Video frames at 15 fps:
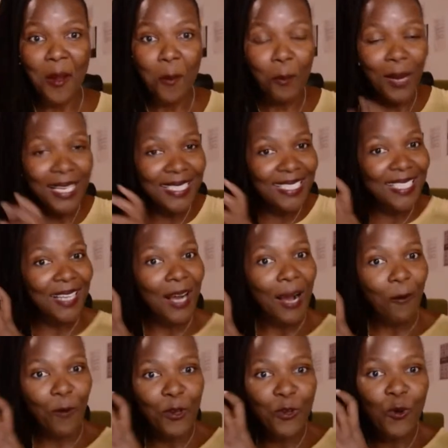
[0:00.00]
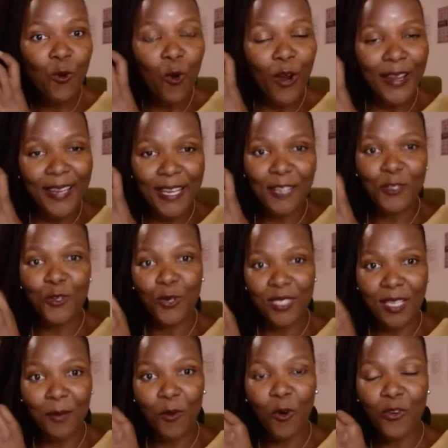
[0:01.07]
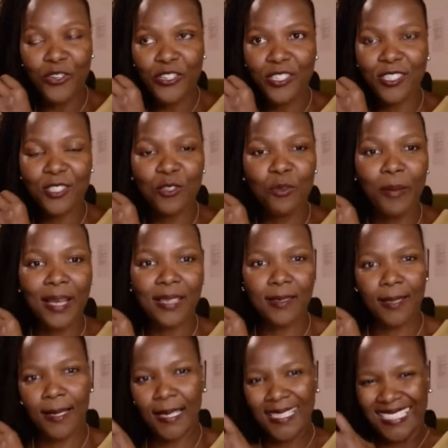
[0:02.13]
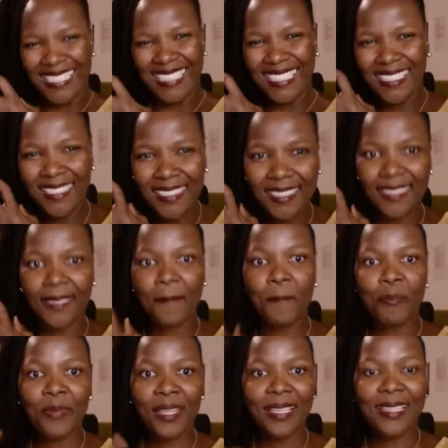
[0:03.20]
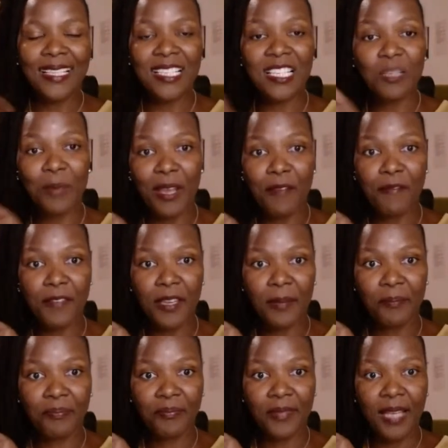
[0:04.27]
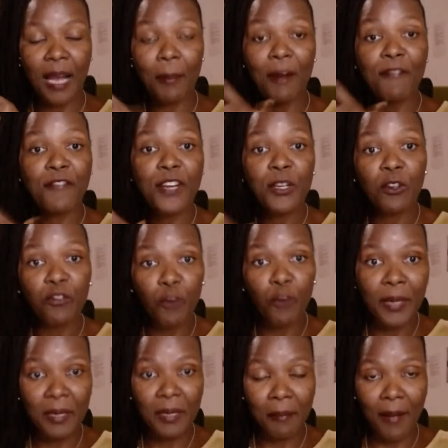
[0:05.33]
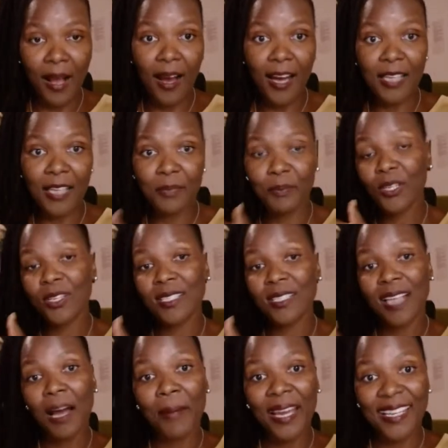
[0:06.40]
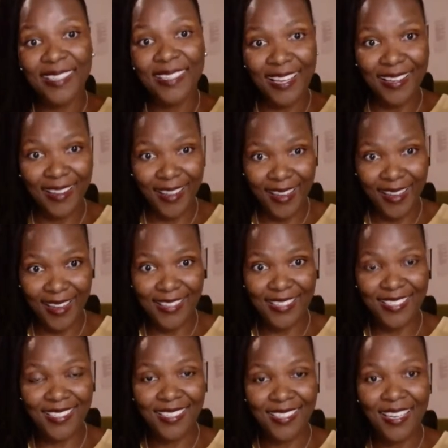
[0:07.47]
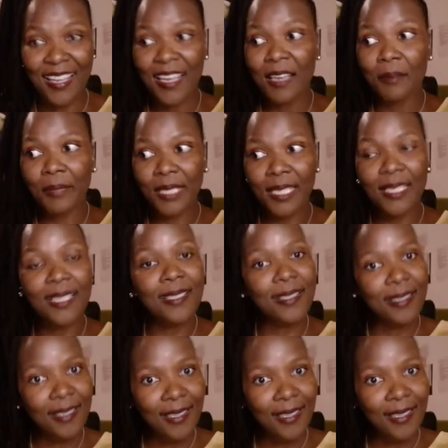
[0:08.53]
But when you connect to your subconscious, you might realize that this is my fear. I'm afraid of opening my heart because I might get hurt, because